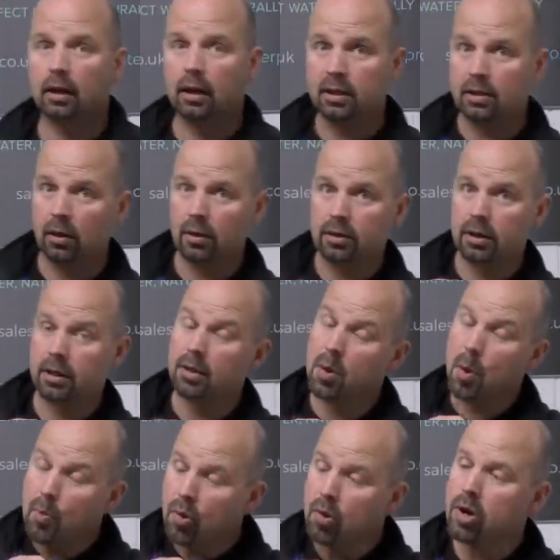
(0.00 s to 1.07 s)
That slots
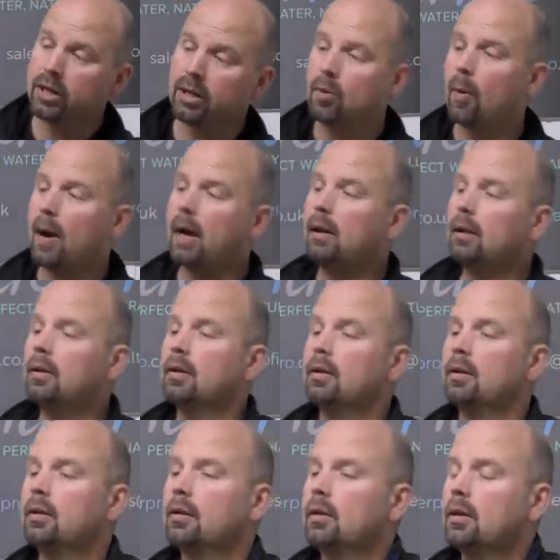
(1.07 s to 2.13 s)
in pretty well.
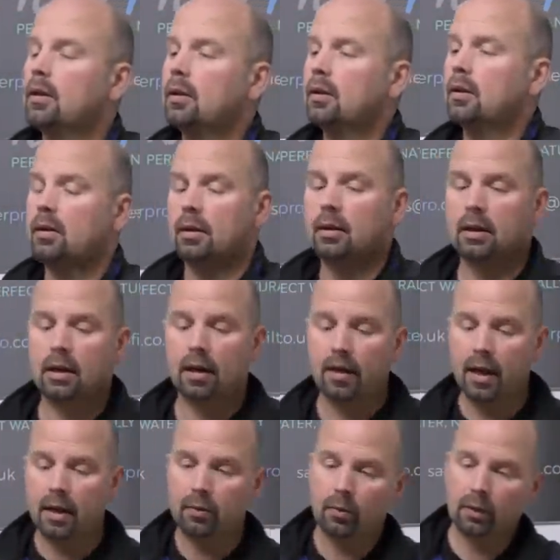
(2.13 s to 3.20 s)
And
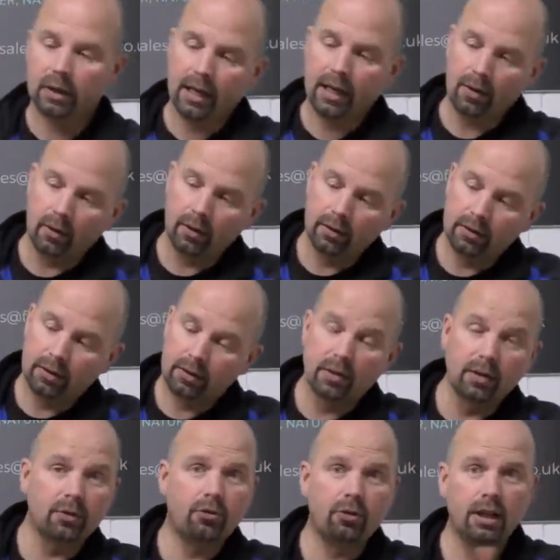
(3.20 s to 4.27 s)
then we'll get on to
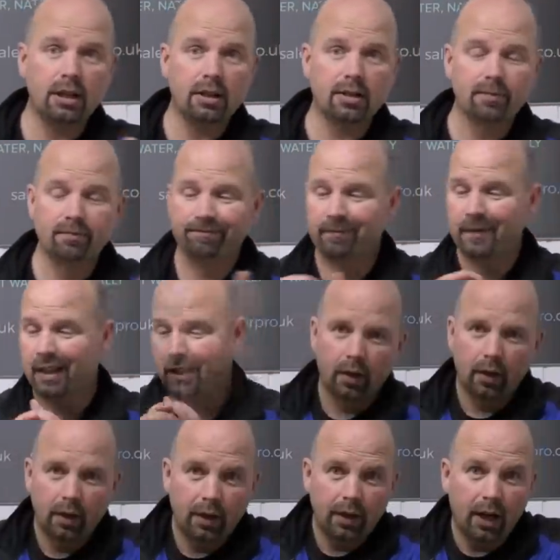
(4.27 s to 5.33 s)
the trays.
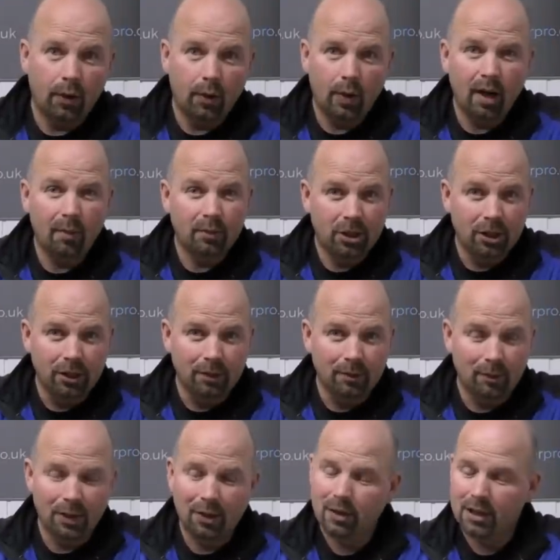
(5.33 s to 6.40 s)
Now I'm cheating
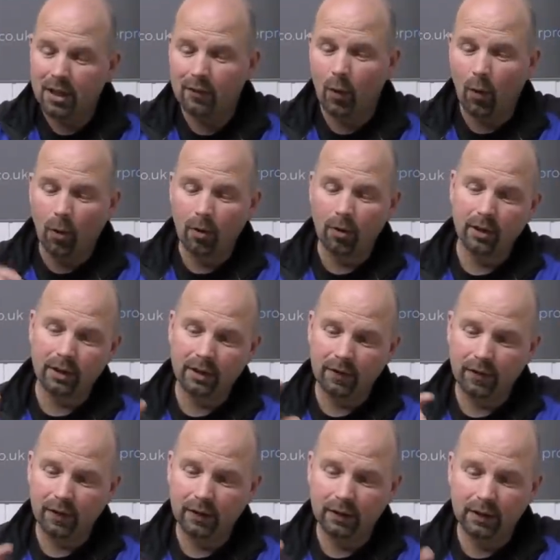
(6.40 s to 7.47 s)
because I've already
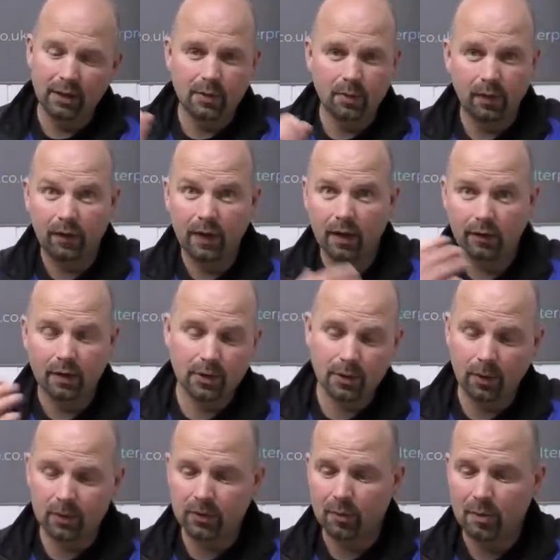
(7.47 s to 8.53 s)
filled these with various
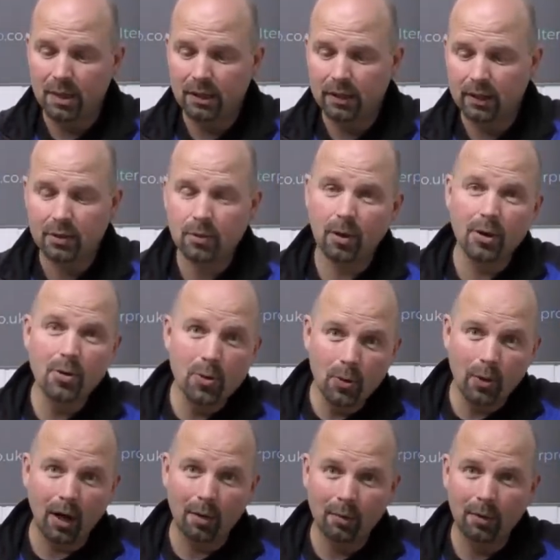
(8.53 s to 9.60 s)
sorts of media so I
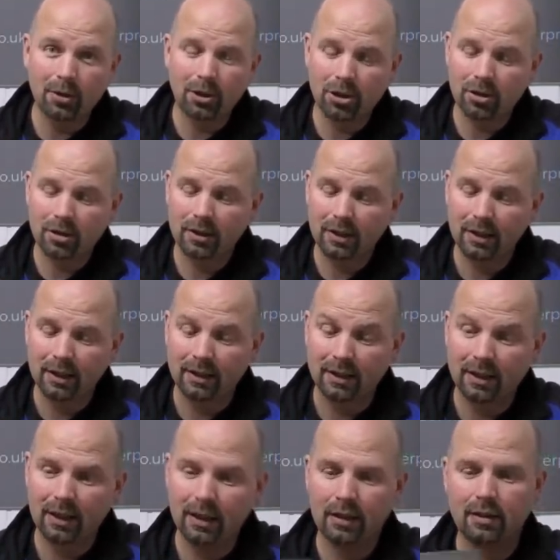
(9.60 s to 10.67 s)
know how much it
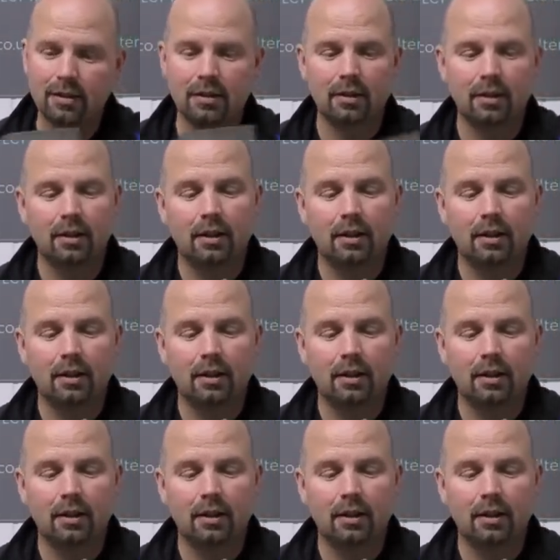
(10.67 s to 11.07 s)
takes.